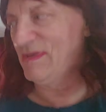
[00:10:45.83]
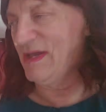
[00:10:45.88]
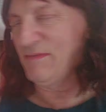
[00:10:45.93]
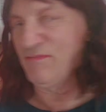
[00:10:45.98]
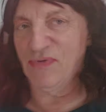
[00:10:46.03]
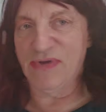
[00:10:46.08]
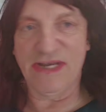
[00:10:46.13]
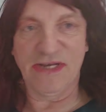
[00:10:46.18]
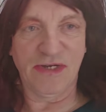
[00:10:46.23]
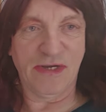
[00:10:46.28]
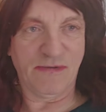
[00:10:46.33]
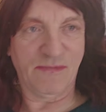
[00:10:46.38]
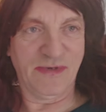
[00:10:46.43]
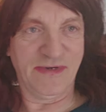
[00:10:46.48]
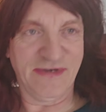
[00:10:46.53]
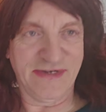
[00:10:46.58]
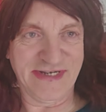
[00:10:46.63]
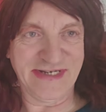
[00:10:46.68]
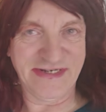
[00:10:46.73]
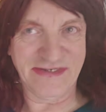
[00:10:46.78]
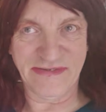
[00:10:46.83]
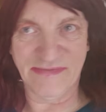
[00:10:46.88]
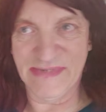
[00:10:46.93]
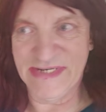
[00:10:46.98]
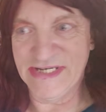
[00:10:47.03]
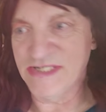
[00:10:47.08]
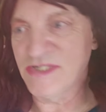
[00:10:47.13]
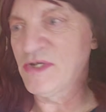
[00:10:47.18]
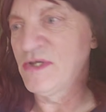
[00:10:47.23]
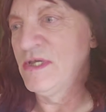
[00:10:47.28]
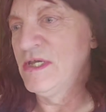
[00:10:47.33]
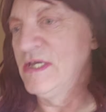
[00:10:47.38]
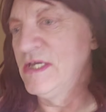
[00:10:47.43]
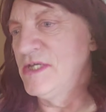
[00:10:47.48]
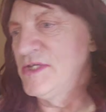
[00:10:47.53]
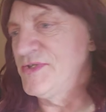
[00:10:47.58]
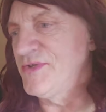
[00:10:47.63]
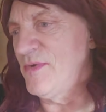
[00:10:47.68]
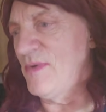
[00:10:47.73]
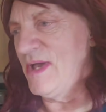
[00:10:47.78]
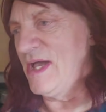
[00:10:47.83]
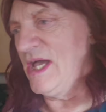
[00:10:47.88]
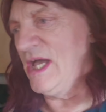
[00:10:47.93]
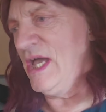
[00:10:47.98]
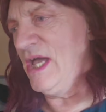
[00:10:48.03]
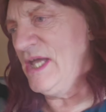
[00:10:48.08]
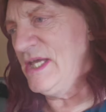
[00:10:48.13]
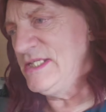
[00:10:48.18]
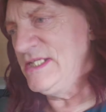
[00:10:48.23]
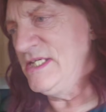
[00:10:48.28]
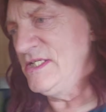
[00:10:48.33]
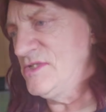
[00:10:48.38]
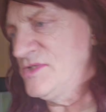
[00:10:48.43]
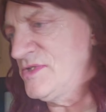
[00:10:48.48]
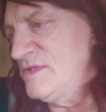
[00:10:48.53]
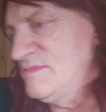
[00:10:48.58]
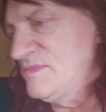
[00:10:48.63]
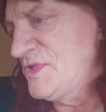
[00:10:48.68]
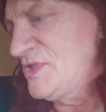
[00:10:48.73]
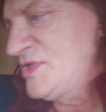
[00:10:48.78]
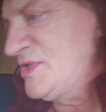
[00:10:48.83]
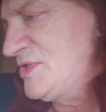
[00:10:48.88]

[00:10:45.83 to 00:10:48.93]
My brain not working at the minute, so I need some